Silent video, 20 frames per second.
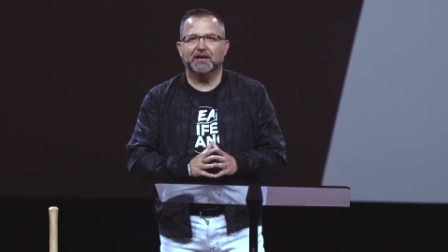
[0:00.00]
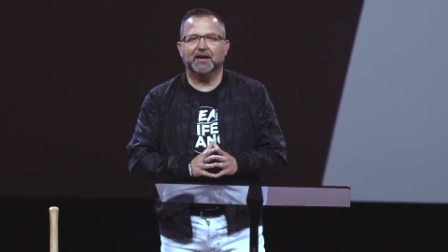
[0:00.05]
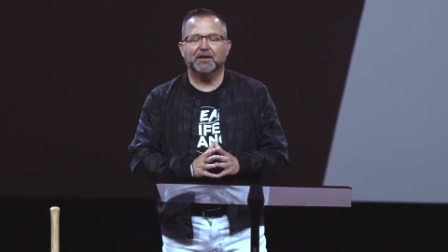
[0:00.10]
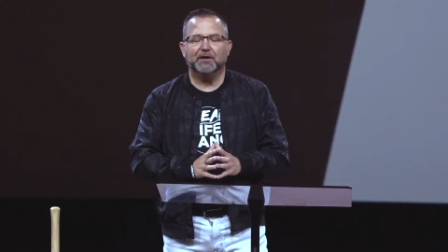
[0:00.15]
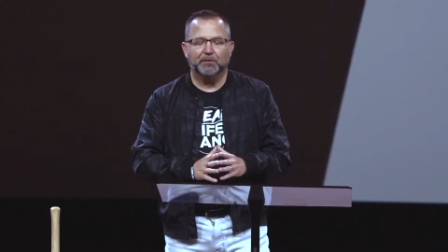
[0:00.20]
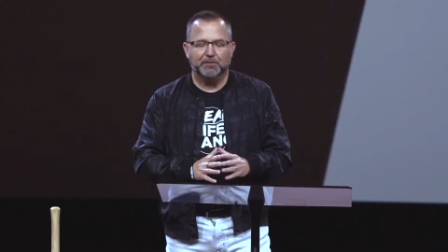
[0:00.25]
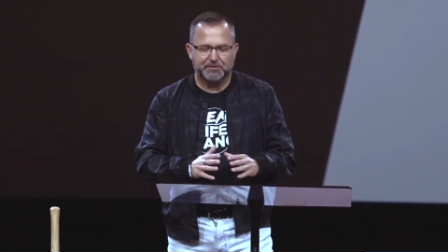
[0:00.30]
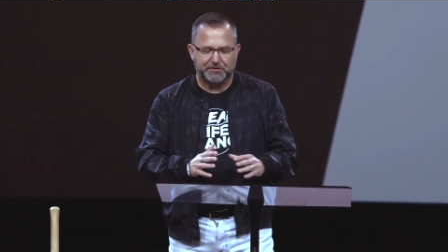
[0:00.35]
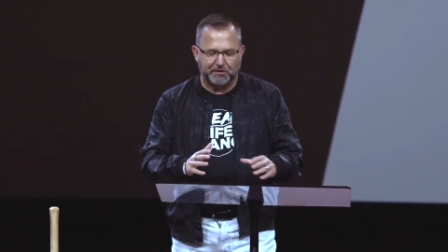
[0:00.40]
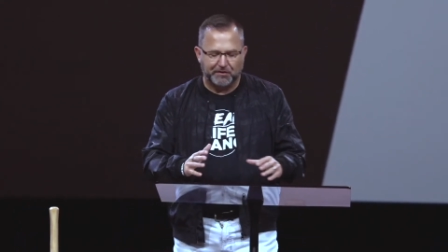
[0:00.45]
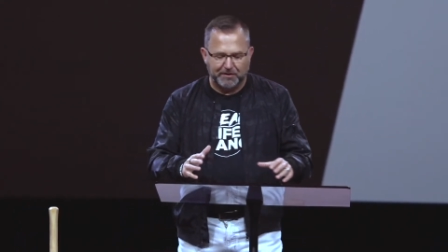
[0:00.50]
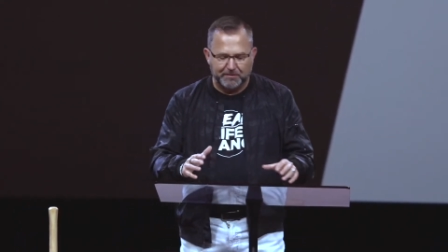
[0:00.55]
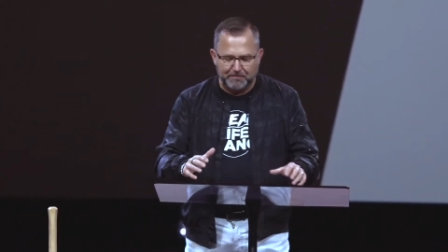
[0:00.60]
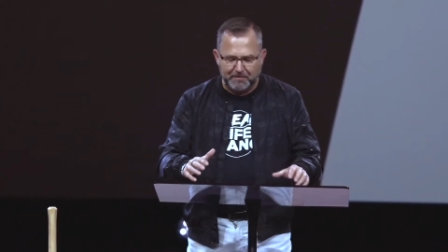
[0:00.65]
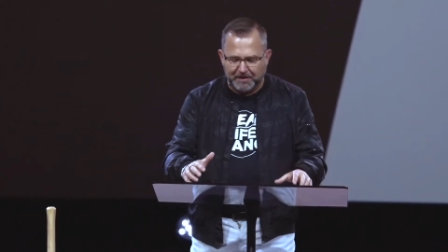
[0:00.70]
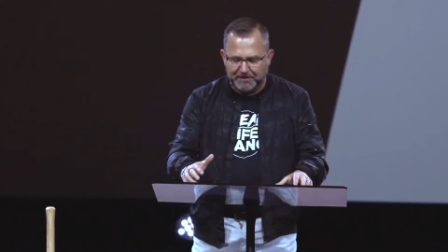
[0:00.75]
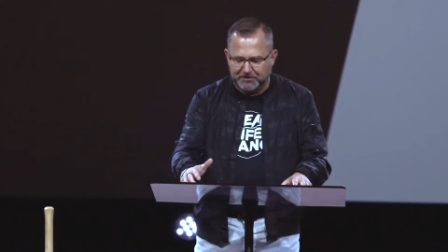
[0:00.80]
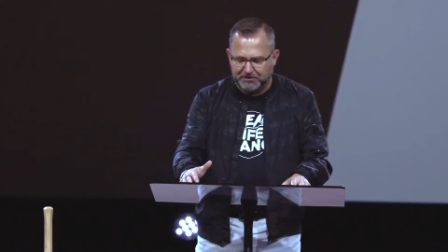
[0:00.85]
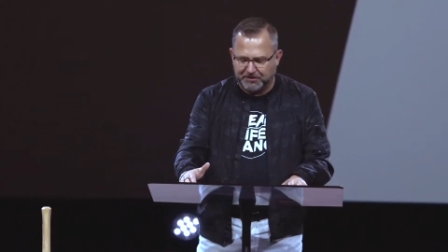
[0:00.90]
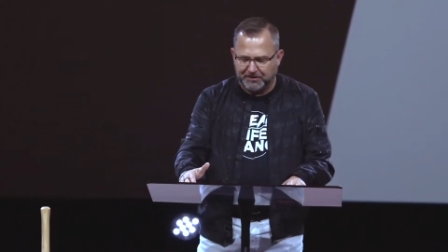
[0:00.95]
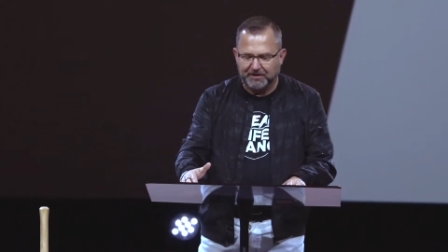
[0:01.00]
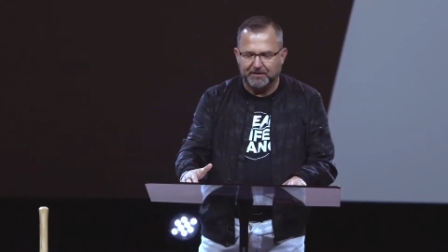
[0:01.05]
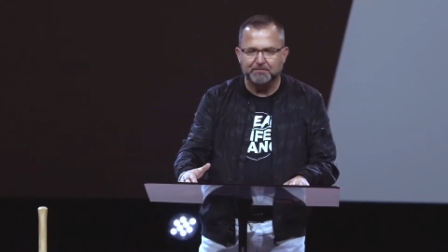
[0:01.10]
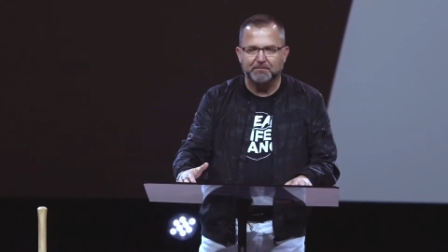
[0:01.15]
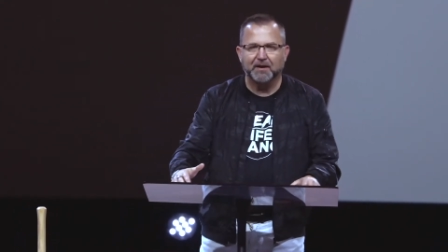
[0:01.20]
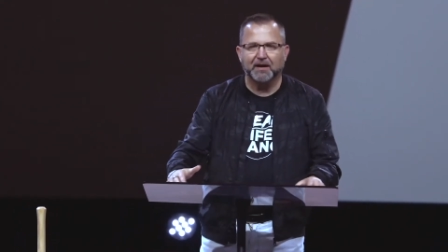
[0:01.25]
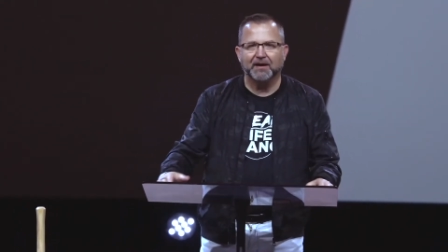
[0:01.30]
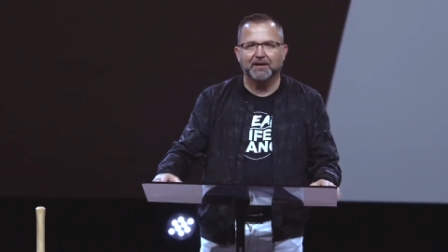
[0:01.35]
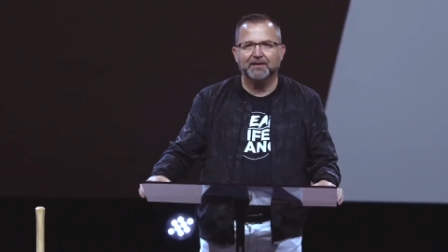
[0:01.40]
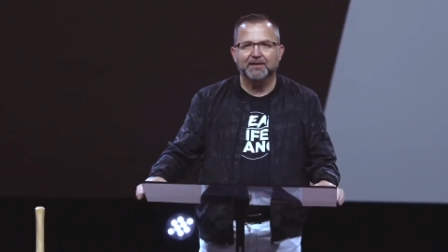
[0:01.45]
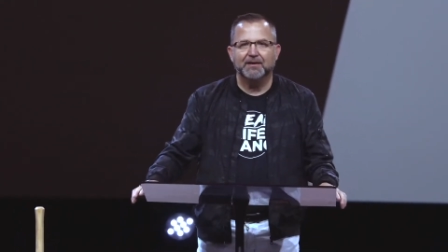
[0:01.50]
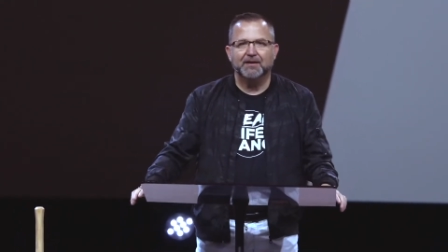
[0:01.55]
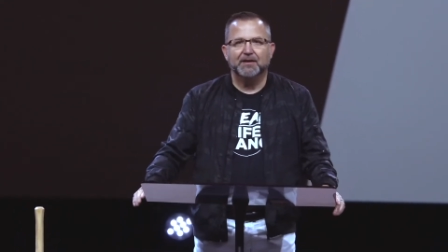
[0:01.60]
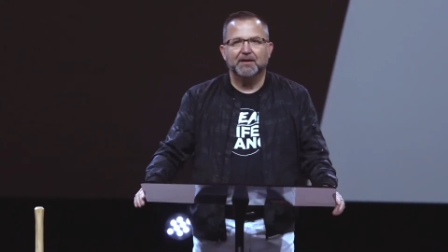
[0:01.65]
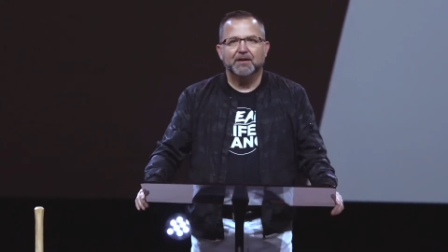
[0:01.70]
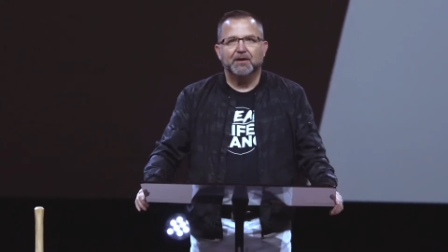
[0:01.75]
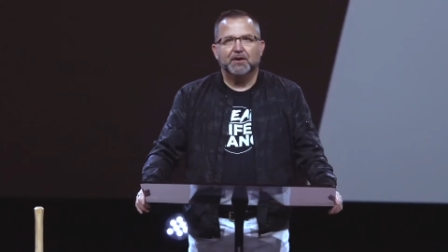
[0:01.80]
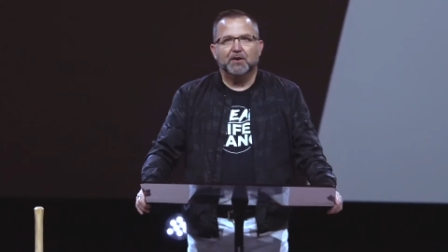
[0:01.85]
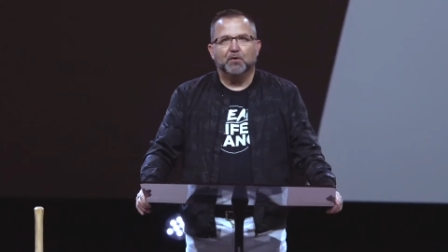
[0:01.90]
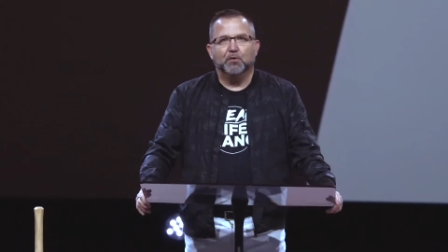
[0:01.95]
I know it was already mentioned, but
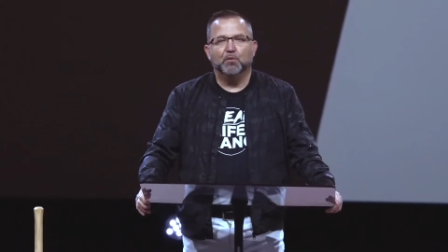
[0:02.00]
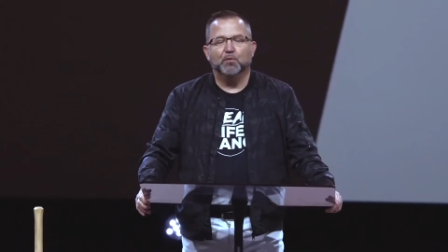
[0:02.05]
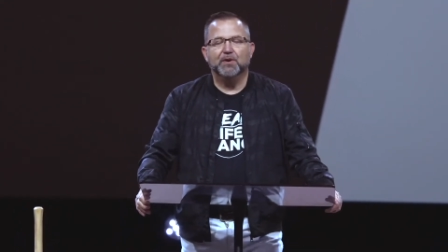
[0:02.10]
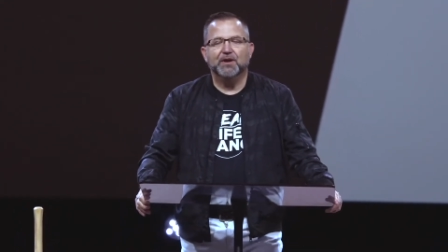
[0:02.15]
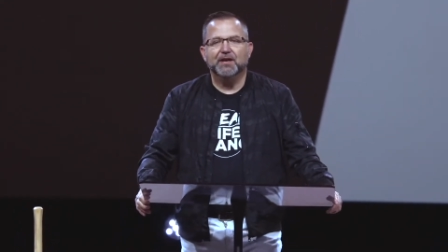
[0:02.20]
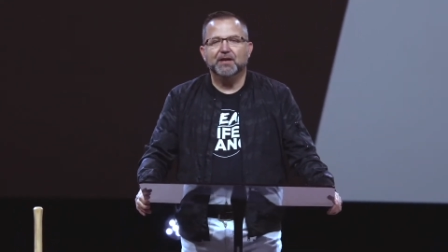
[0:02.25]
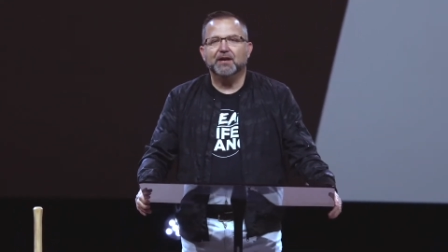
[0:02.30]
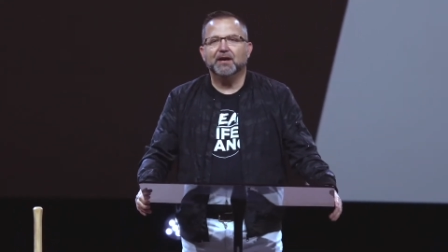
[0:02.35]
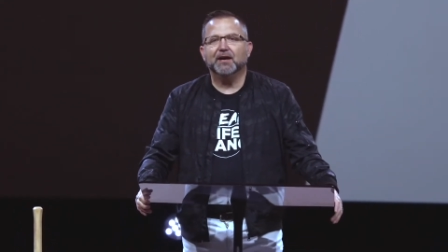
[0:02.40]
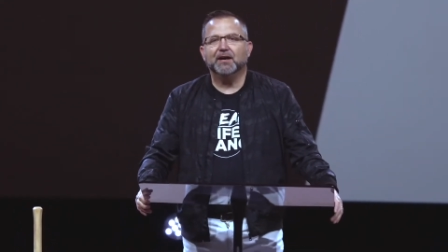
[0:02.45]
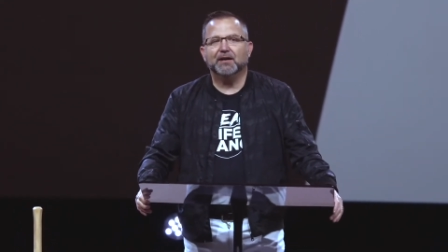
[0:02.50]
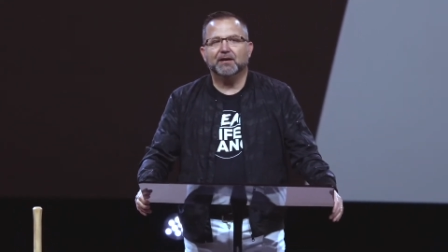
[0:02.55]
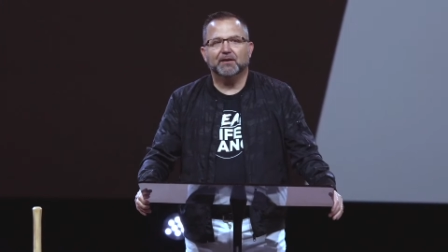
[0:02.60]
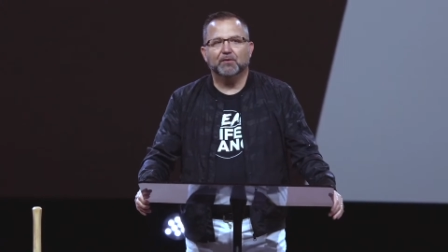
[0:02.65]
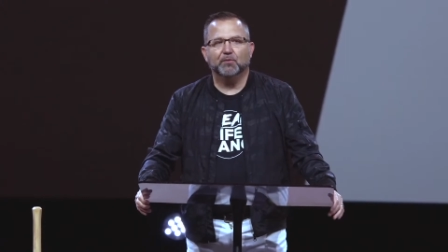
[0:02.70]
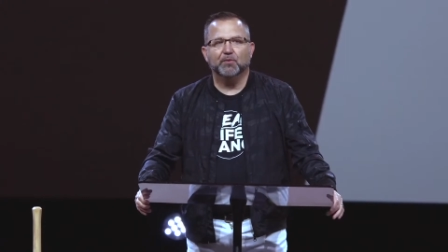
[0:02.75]
we, uh,